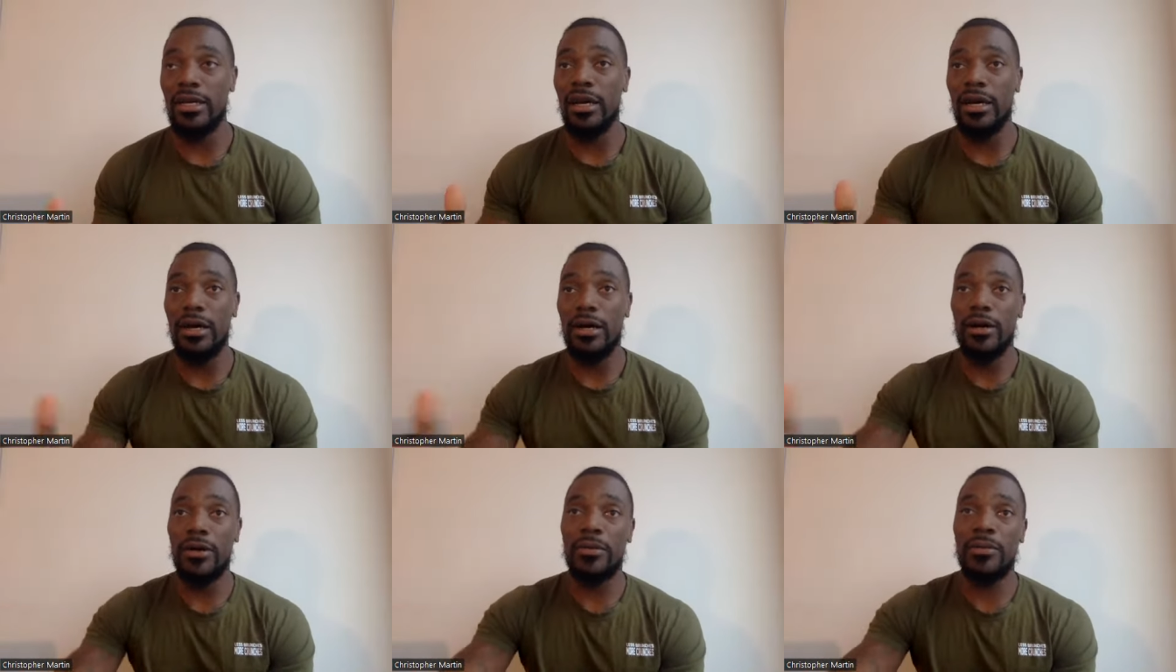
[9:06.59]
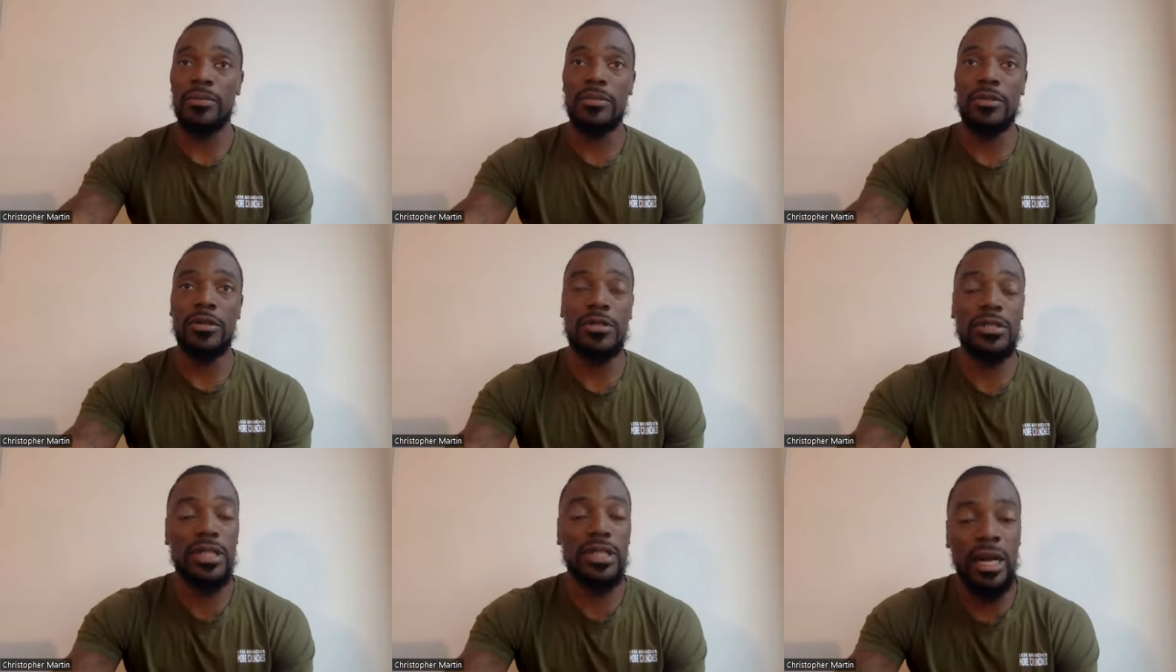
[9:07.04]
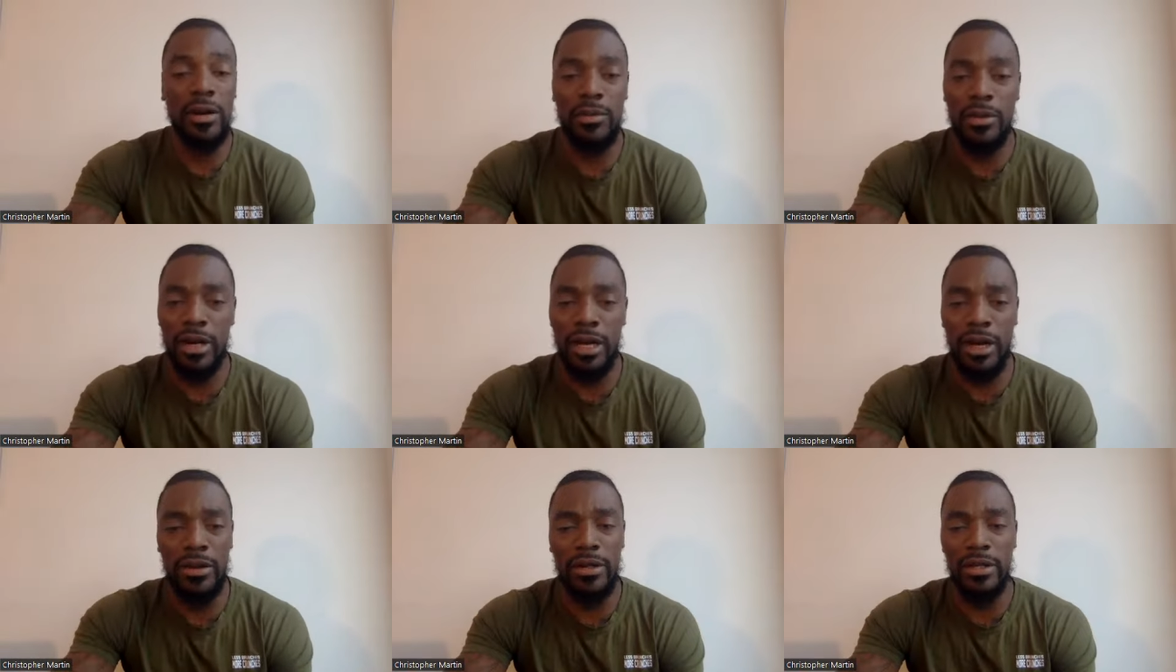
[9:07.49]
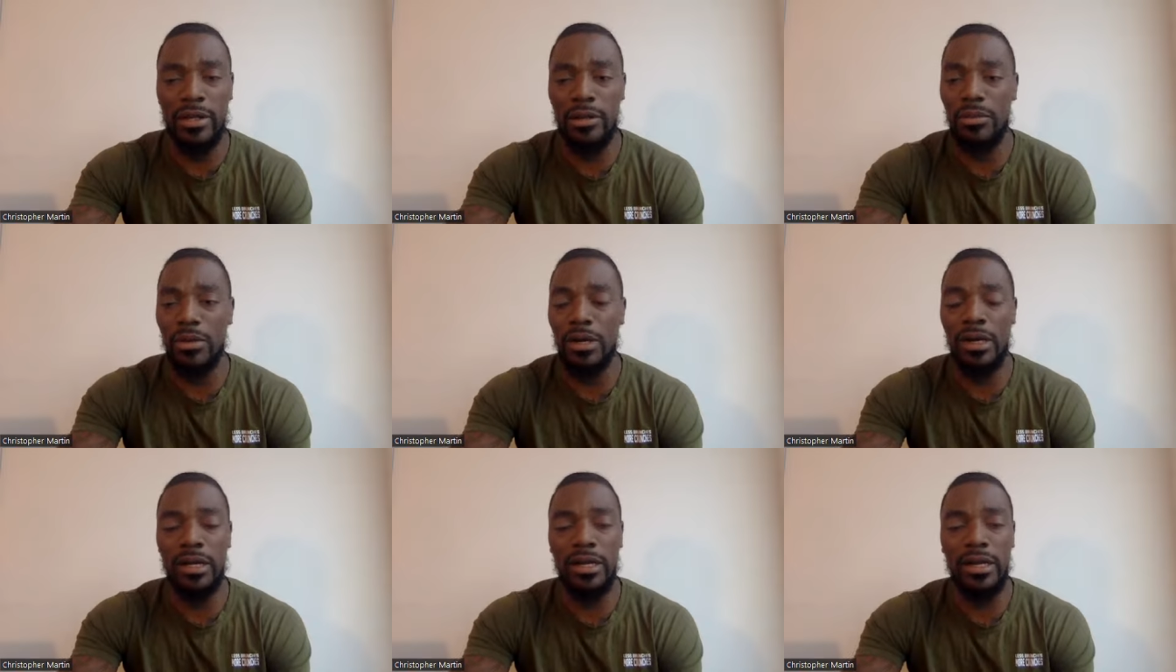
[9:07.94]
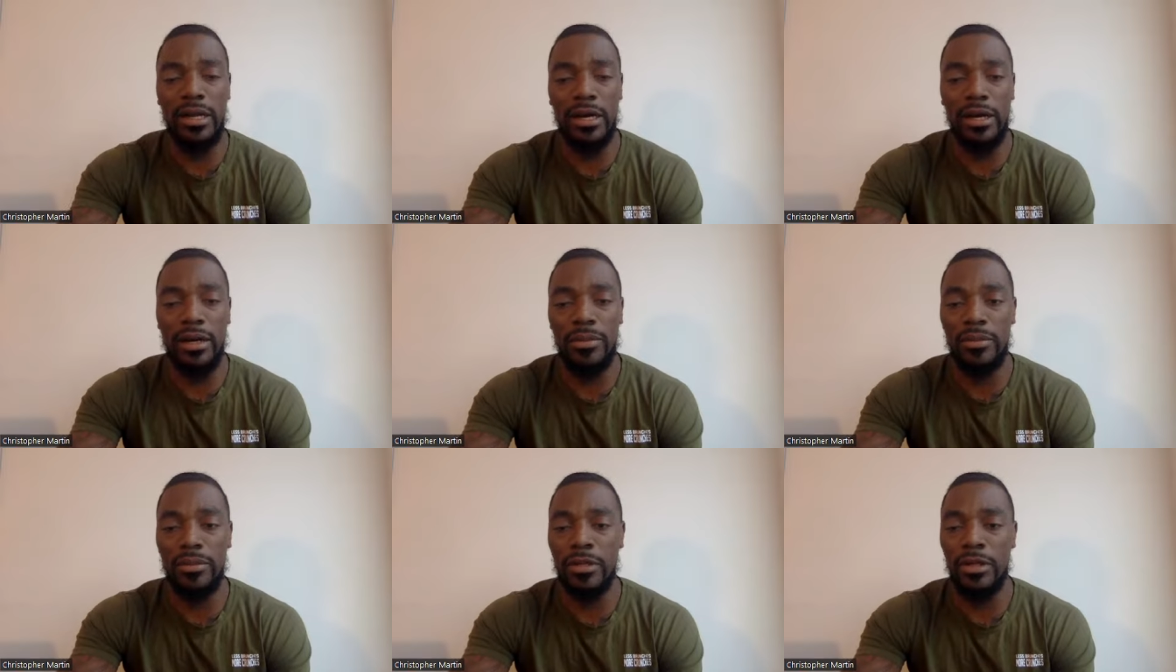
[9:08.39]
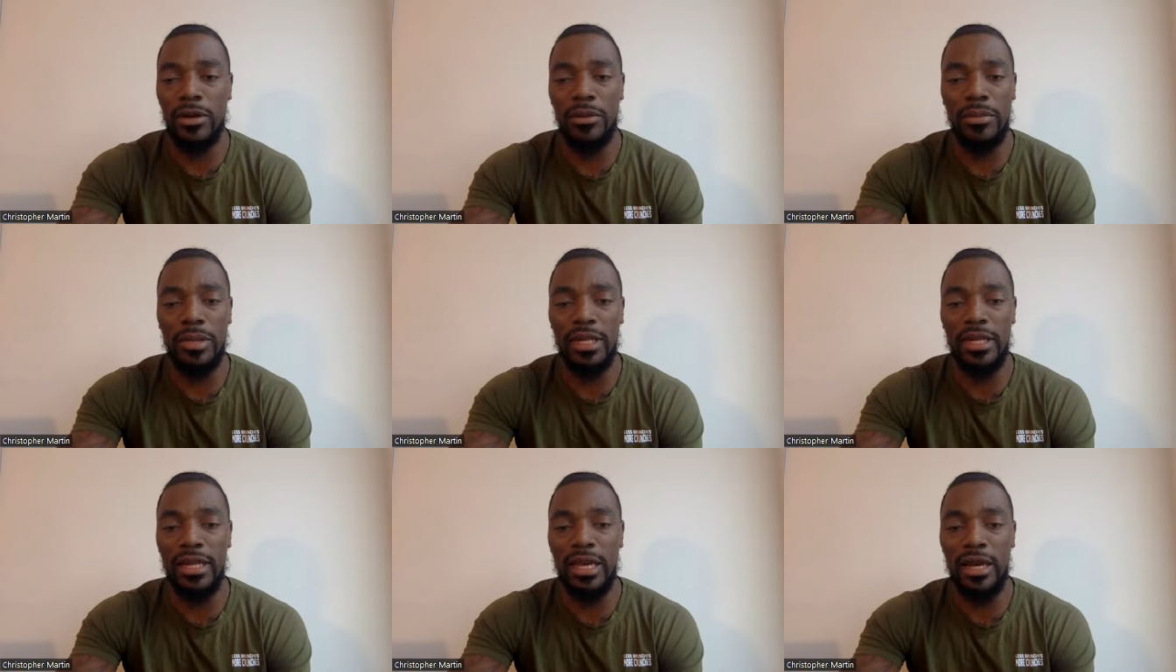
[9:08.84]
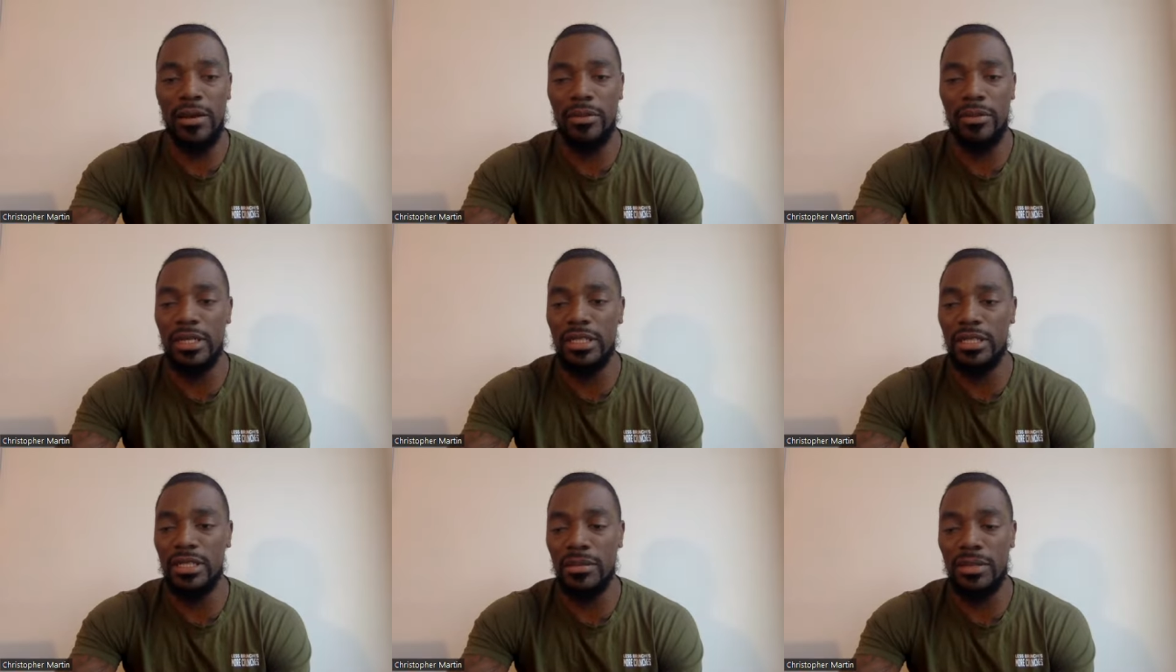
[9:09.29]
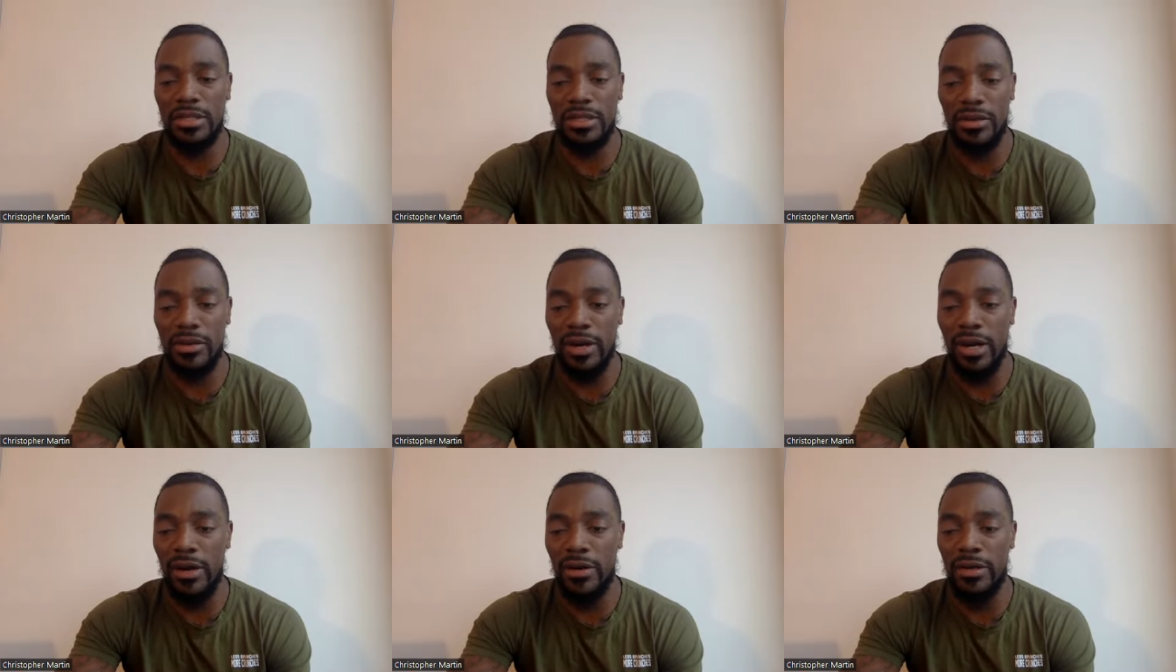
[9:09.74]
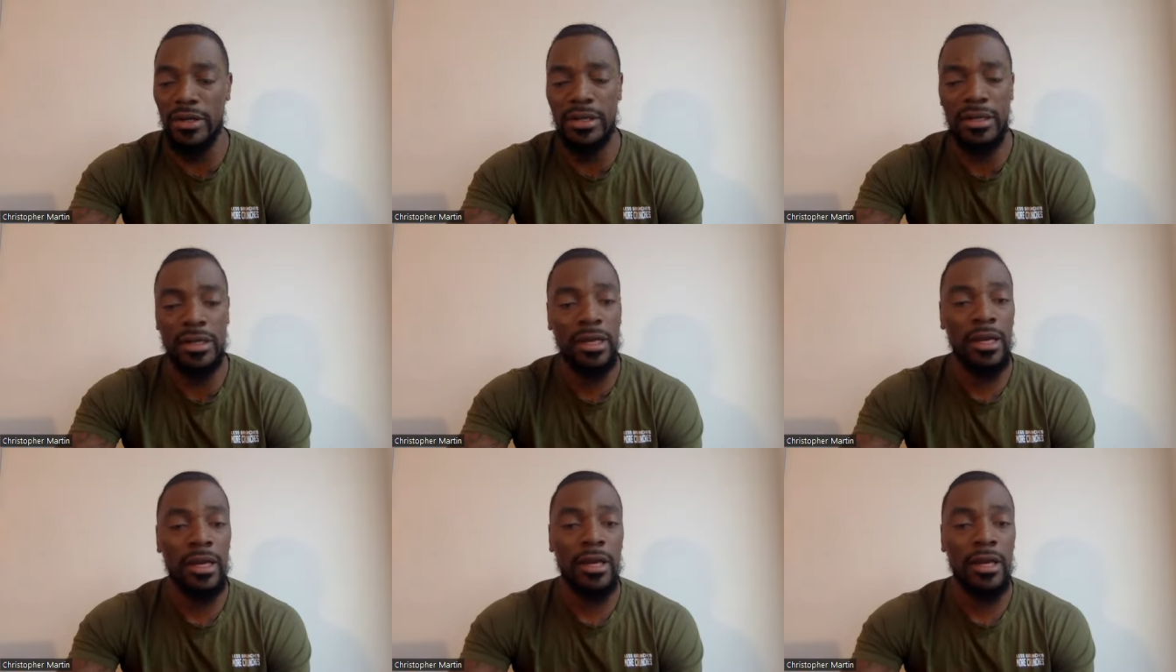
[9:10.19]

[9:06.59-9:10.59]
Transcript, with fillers: Um, usually I work out in, the, in uh, you know, midday when the gym isn't crowded.